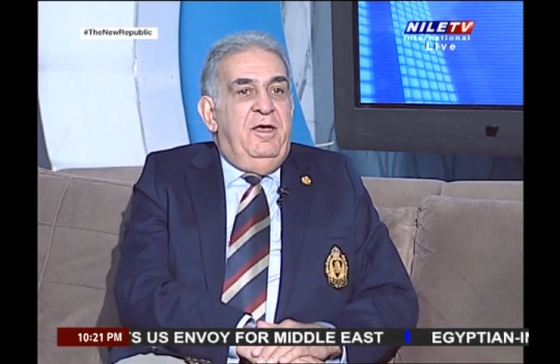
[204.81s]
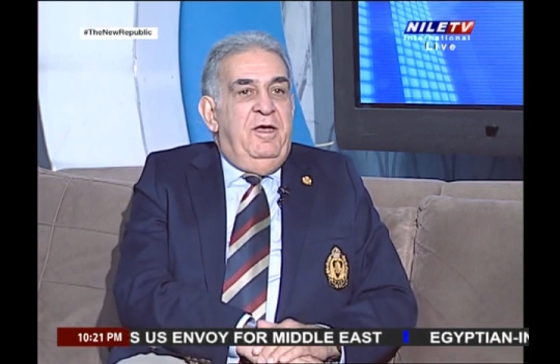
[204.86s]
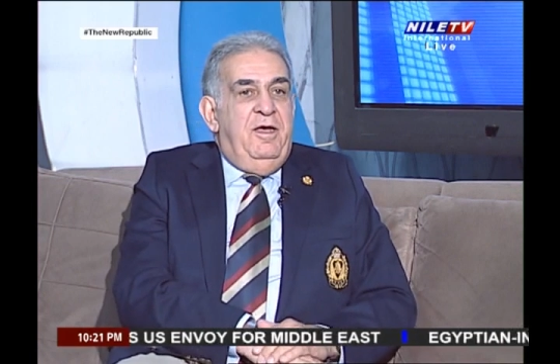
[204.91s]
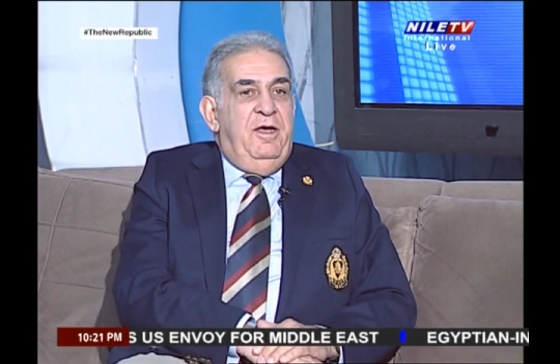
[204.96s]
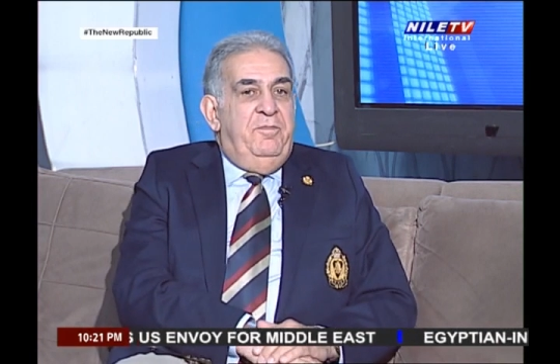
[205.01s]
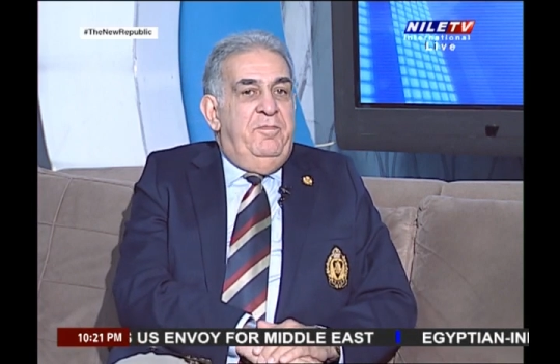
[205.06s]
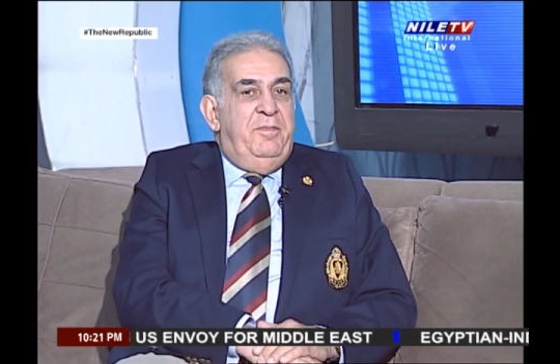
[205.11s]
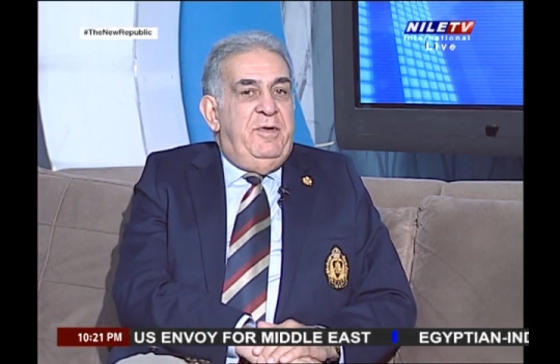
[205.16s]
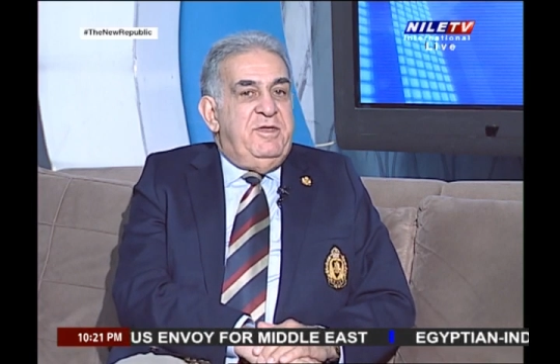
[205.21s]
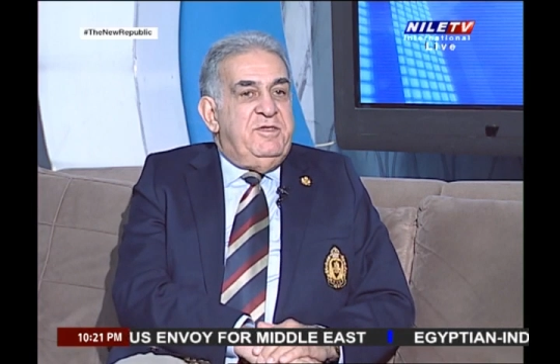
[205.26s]

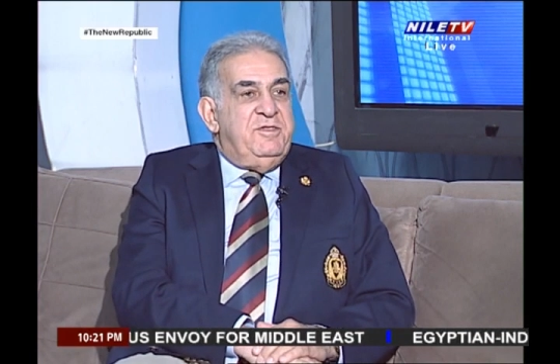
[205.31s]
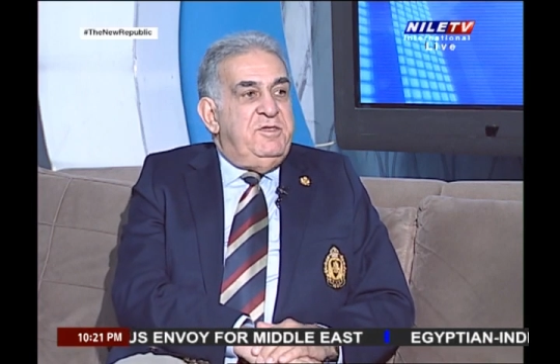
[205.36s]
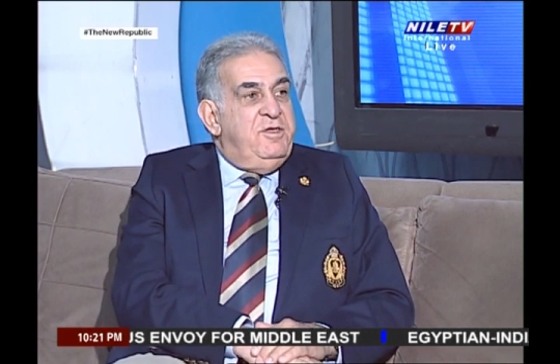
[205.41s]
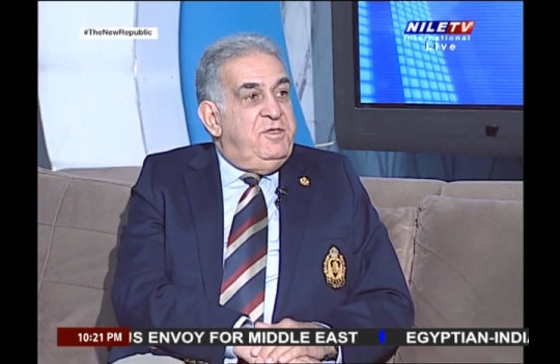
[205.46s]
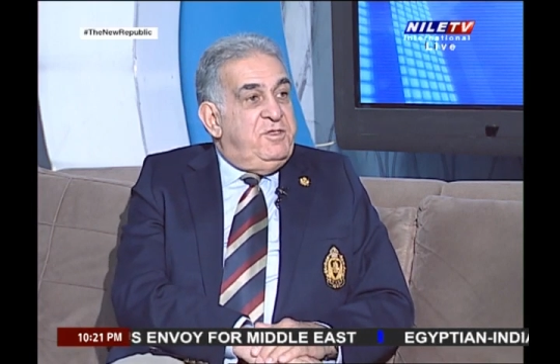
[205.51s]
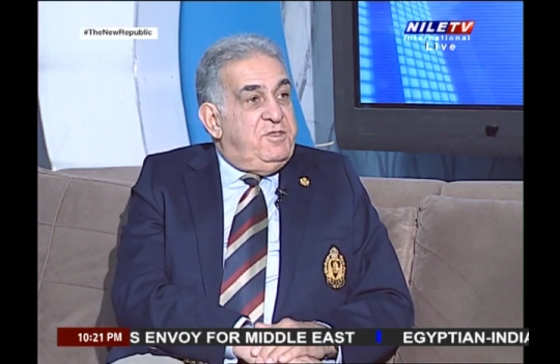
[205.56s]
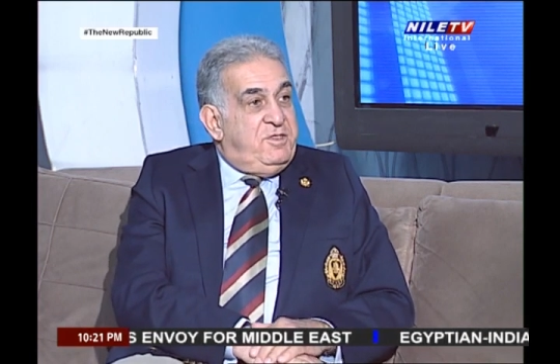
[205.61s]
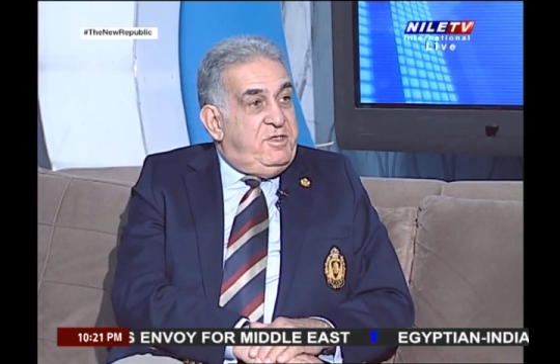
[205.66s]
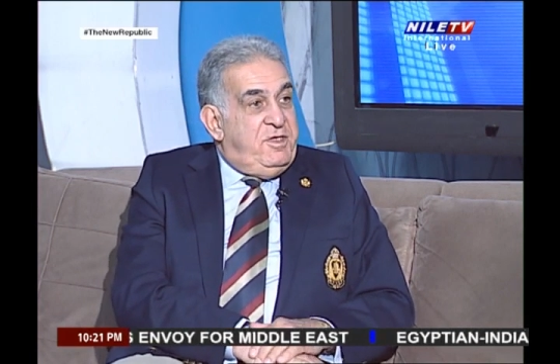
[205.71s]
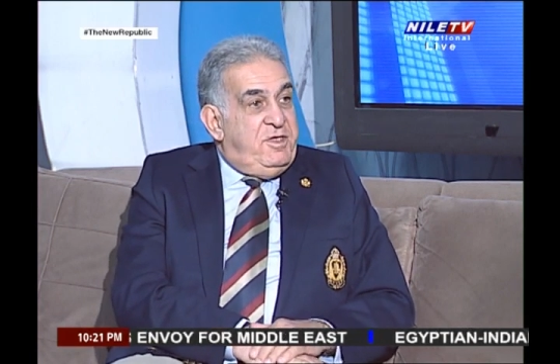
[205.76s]
President
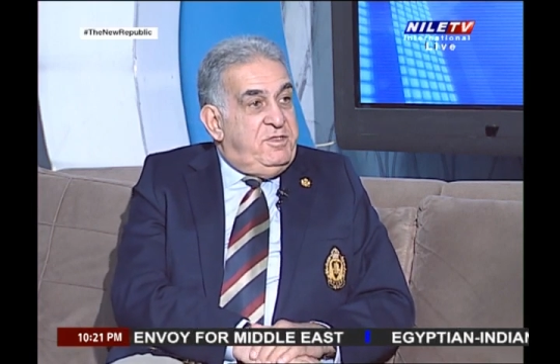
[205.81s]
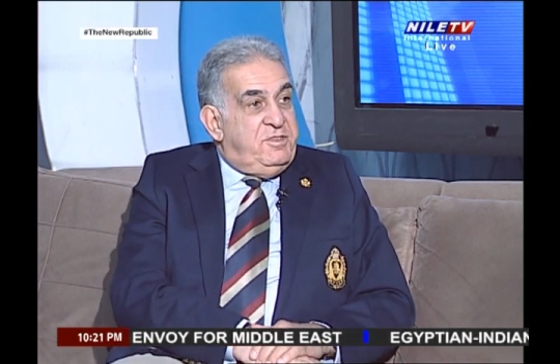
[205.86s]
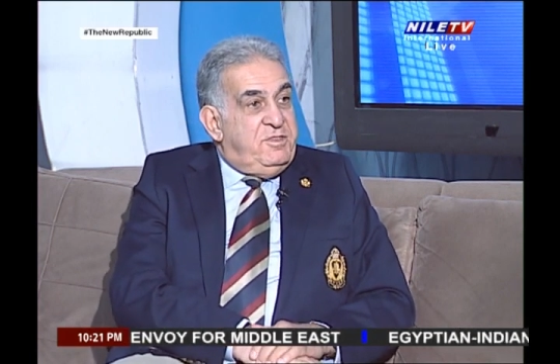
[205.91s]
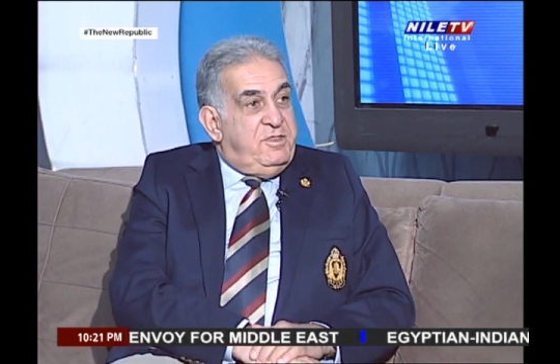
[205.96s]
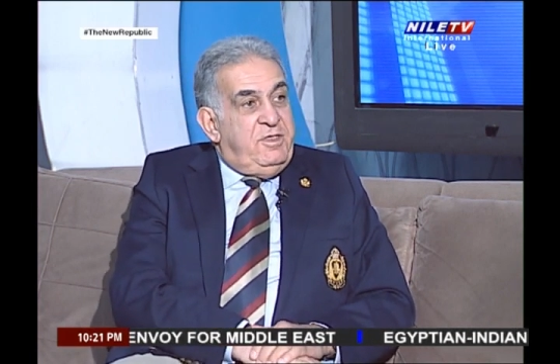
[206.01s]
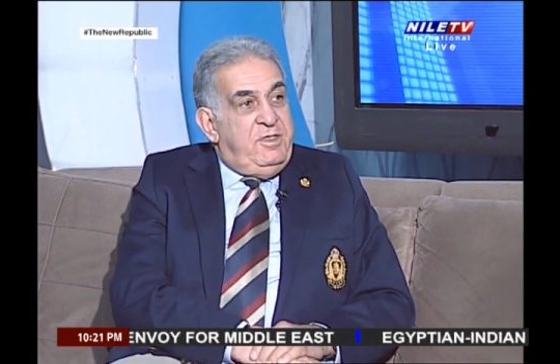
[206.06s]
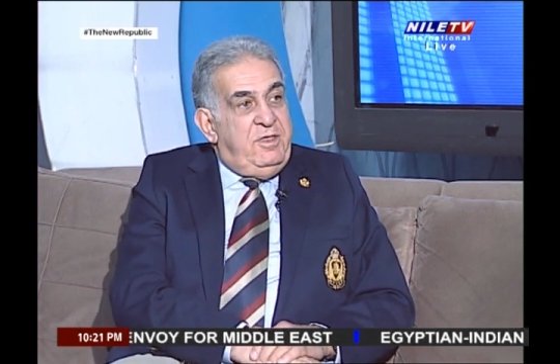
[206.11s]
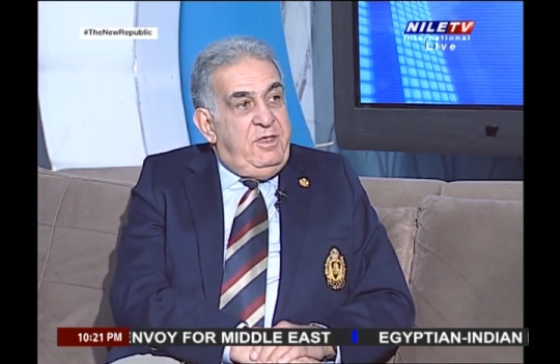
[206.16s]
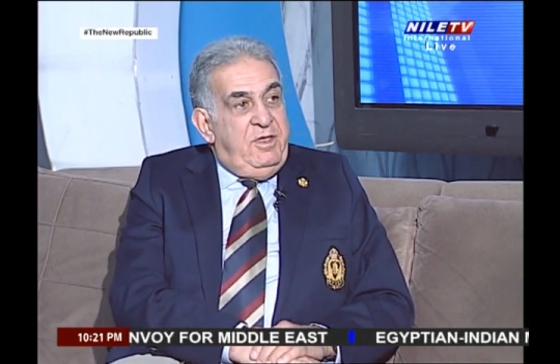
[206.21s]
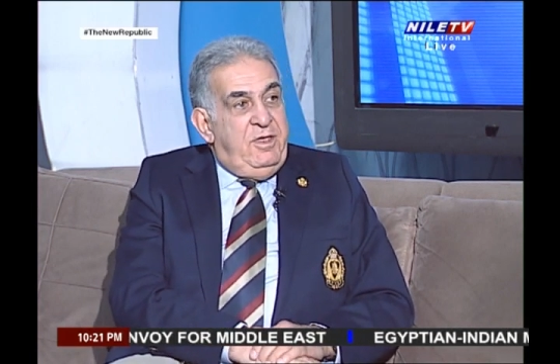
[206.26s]

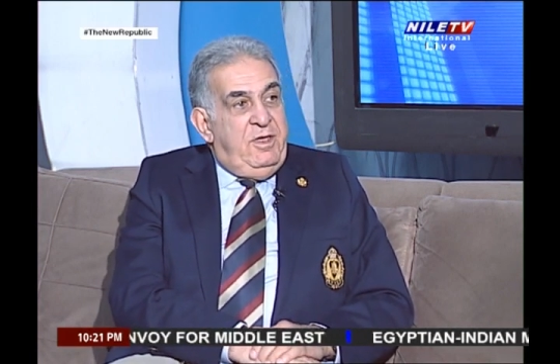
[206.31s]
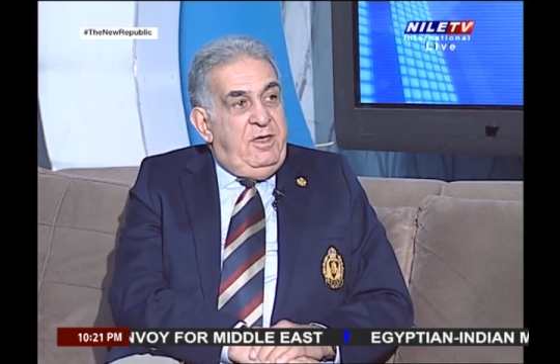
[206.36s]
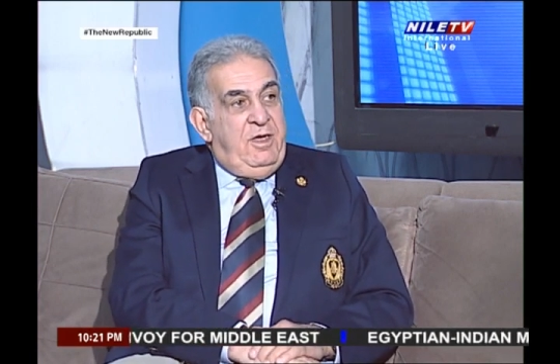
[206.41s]
Sisi